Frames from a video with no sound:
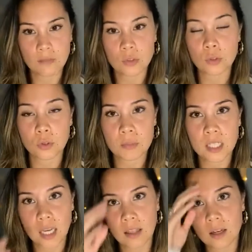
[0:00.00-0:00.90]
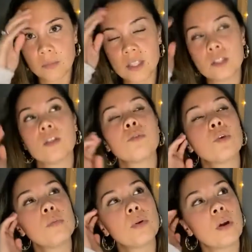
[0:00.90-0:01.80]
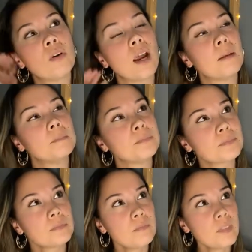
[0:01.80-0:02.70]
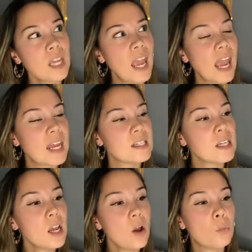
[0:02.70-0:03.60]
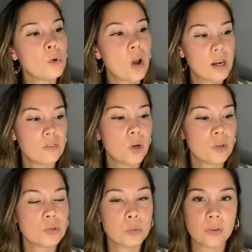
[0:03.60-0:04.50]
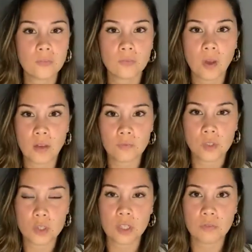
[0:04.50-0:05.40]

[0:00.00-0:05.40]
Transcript: Zoom together. It's a group program, and we'll kind of go through a few